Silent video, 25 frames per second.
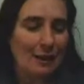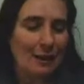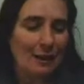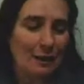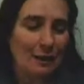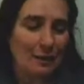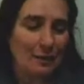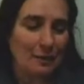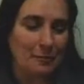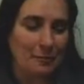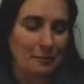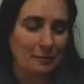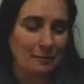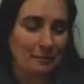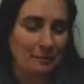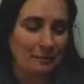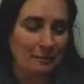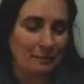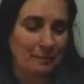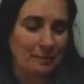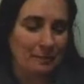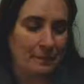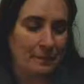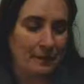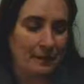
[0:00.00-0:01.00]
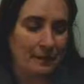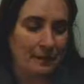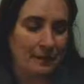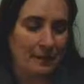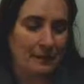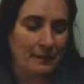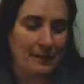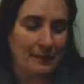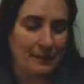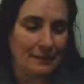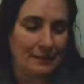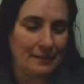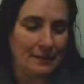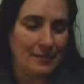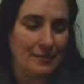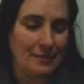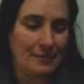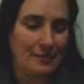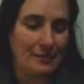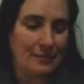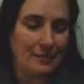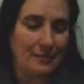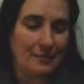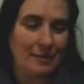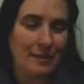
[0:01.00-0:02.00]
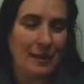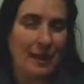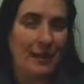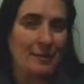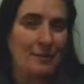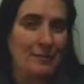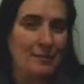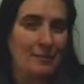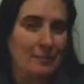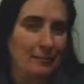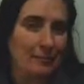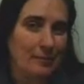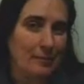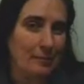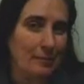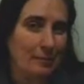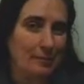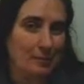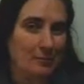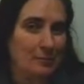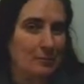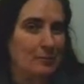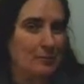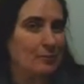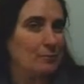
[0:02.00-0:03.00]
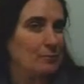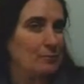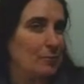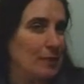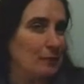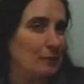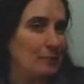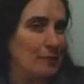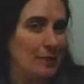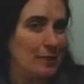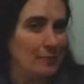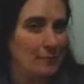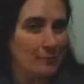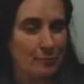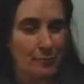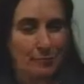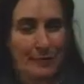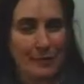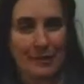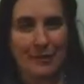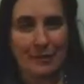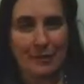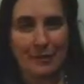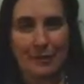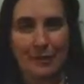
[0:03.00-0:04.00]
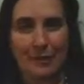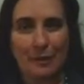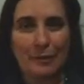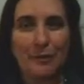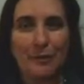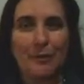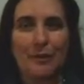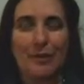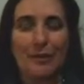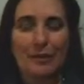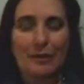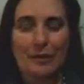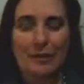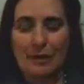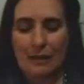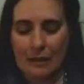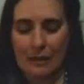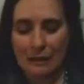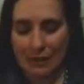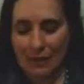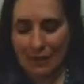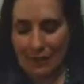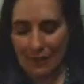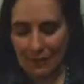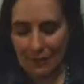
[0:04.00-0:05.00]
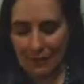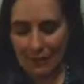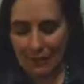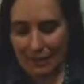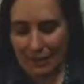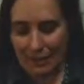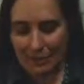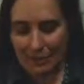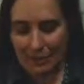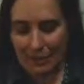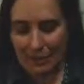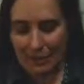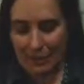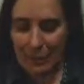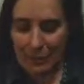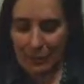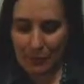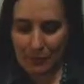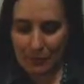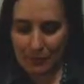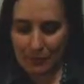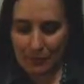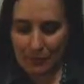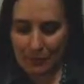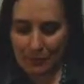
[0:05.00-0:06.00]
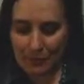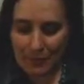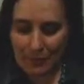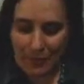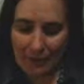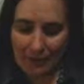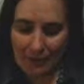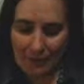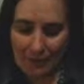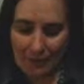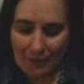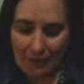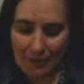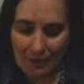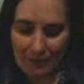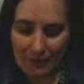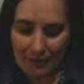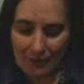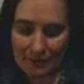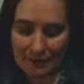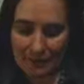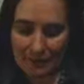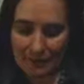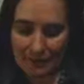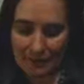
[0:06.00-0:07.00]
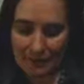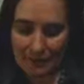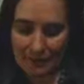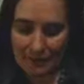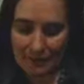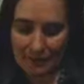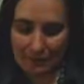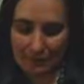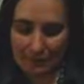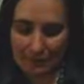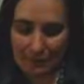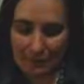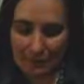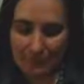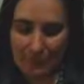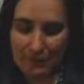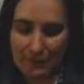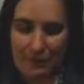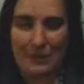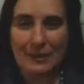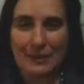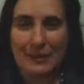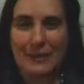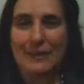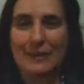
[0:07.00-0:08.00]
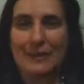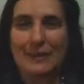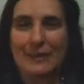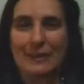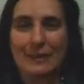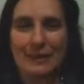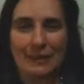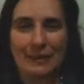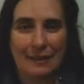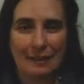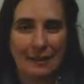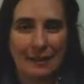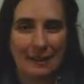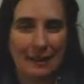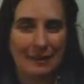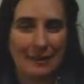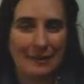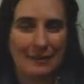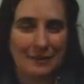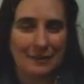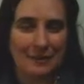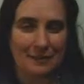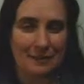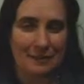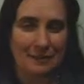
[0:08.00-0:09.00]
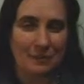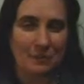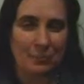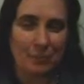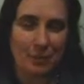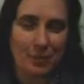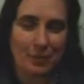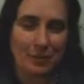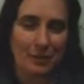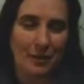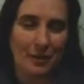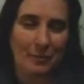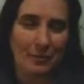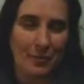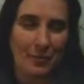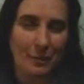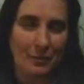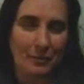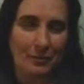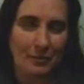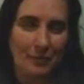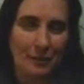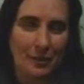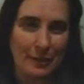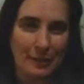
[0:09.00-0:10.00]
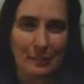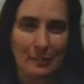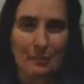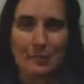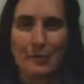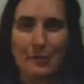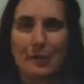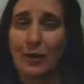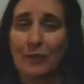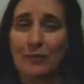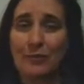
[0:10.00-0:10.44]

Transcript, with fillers: Um, it, it's just, I didn't feel it was the right way for me to go. Uh, I met people who have done everything differently and it worked out well for them.